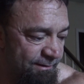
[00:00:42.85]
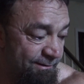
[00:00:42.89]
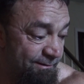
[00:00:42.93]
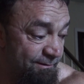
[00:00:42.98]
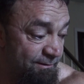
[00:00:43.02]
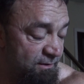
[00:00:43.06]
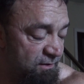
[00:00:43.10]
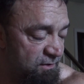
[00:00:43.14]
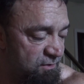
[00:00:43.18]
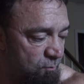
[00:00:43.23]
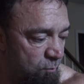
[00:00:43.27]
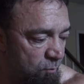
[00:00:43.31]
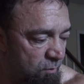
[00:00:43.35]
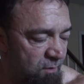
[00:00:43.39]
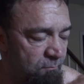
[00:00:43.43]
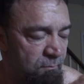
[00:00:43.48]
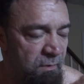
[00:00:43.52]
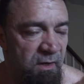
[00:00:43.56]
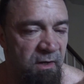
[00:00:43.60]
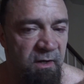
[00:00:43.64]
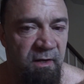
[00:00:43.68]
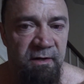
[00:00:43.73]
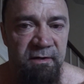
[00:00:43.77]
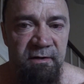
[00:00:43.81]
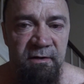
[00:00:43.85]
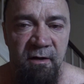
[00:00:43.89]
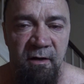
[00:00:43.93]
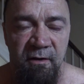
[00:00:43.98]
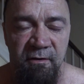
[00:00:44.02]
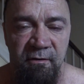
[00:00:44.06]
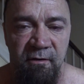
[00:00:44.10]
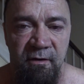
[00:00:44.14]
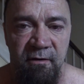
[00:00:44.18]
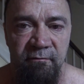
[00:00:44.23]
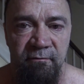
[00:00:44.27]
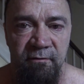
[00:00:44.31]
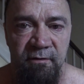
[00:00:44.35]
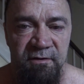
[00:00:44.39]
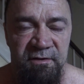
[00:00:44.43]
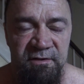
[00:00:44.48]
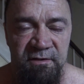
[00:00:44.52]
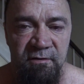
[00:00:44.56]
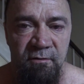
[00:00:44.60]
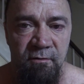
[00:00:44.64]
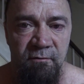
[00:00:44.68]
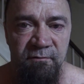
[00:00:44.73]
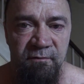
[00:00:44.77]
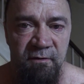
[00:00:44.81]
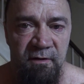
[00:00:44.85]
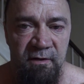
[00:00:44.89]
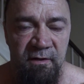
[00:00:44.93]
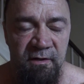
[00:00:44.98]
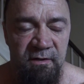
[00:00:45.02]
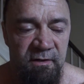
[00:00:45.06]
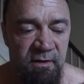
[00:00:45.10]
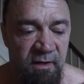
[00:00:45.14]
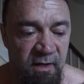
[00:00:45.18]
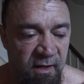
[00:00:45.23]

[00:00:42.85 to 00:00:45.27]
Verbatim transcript: know this one behind the other every single fucking